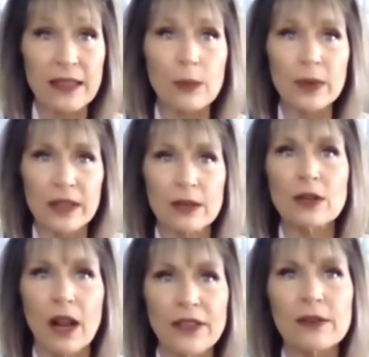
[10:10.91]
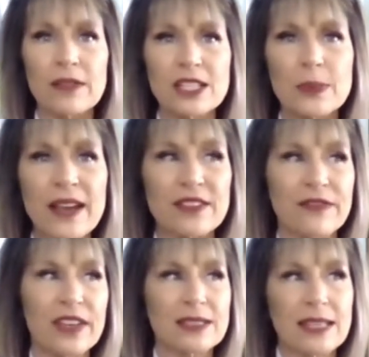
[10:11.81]
that we, there are other things we have to
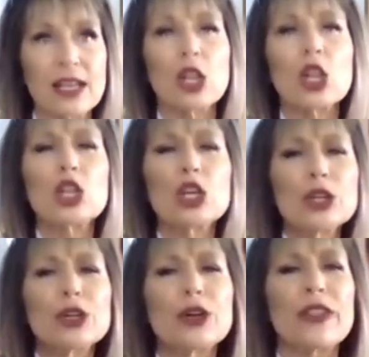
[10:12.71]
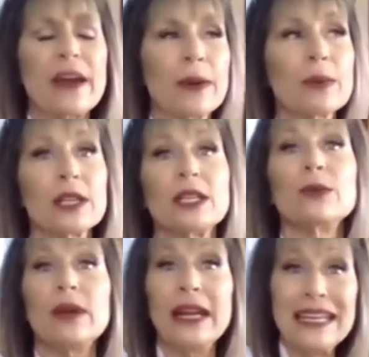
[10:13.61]
fix and learn that we really
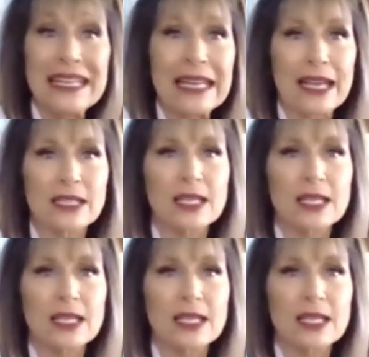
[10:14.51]
don't need it.